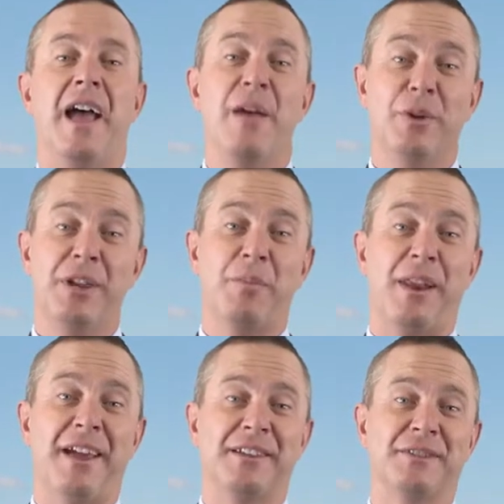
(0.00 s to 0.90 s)
And what are your
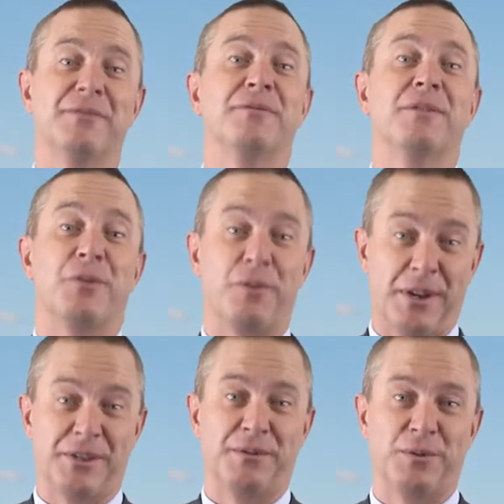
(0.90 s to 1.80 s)
plans for the
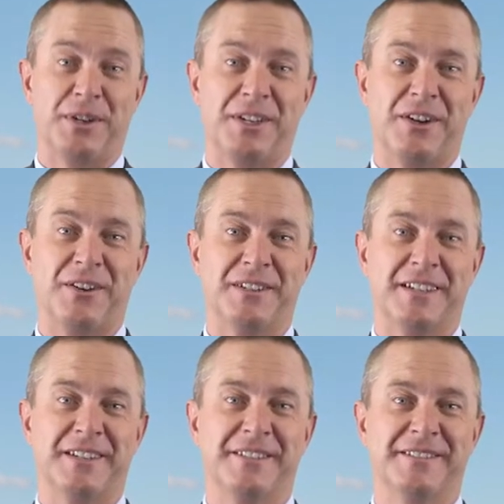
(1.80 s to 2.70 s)
rest of
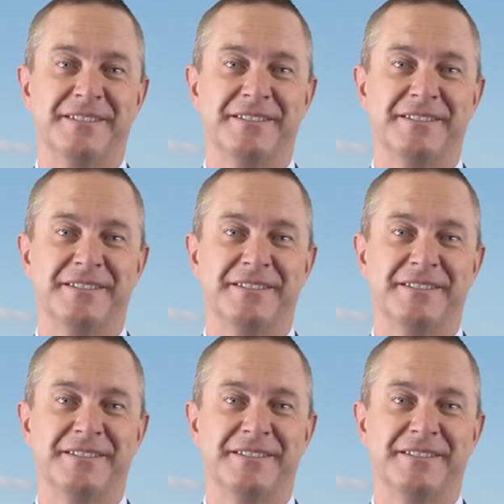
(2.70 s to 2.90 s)
2019?